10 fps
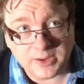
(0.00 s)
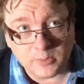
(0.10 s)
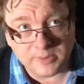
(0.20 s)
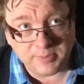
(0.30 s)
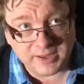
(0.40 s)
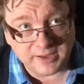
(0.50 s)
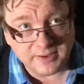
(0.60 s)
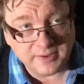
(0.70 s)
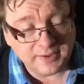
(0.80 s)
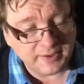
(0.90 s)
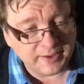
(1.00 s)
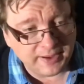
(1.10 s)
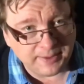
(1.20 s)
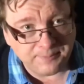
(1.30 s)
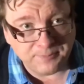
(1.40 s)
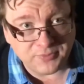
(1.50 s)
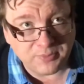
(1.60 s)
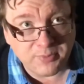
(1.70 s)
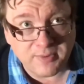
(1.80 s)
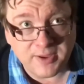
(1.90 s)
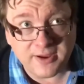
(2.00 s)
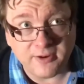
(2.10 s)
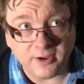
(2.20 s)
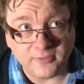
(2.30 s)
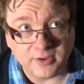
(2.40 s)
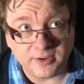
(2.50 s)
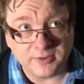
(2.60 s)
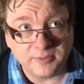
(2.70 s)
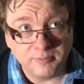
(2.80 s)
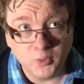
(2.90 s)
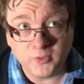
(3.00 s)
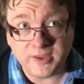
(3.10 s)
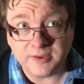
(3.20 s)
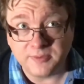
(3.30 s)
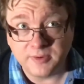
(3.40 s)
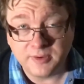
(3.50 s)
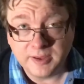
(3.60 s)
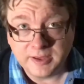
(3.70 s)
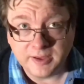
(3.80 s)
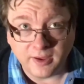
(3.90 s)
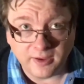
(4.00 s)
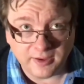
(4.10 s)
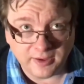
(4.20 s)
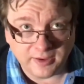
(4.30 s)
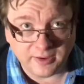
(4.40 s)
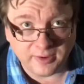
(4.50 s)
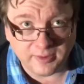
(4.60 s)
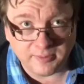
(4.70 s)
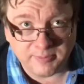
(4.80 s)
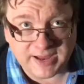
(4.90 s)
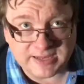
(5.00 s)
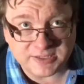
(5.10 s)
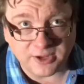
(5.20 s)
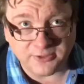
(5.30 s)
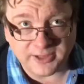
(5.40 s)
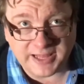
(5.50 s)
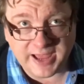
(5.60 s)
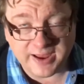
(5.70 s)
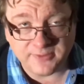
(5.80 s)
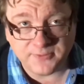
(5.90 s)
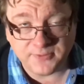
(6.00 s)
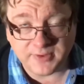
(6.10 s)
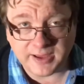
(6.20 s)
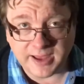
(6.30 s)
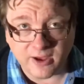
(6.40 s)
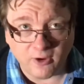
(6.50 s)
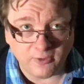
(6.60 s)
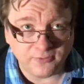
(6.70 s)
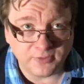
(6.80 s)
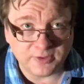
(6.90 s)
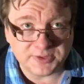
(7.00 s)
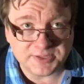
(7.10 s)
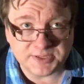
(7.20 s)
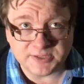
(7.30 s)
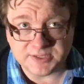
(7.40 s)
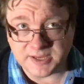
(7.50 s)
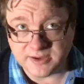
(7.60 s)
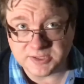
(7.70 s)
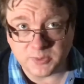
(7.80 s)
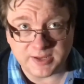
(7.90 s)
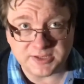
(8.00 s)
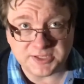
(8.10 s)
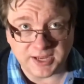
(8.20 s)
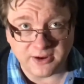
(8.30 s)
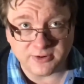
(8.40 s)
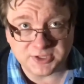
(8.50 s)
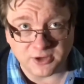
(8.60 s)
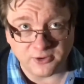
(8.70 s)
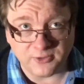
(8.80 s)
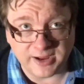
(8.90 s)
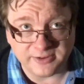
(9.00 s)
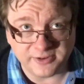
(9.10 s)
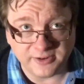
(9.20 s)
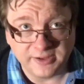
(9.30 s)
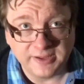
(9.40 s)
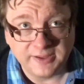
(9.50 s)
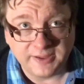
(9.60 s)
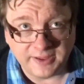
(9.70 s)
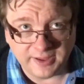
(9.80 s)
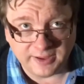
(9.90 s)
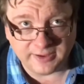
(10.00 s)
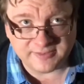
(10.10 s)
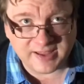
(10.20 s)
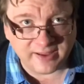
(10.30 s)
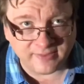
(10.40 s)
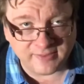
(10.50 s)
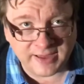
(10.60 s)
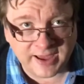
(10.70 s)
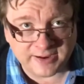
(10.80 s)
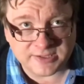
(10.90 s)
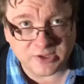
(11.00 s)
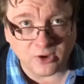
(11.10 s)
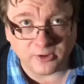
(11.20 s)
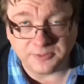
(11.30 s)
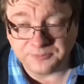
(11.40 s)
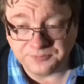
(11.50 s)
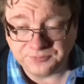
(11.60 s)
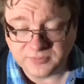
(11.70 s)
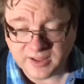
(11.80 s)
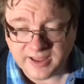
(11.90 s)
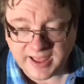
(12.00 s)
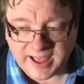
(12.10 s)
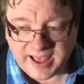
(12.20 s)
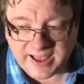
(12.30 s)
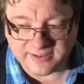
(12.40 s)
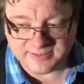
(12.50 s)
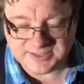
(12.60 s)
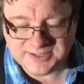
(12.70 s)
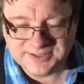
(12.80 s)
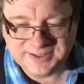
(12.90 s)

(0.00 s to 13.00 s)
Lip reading: there will be the premiere of a movie based on the life of the Swedish singer-songwriter Ted Gärdestad. And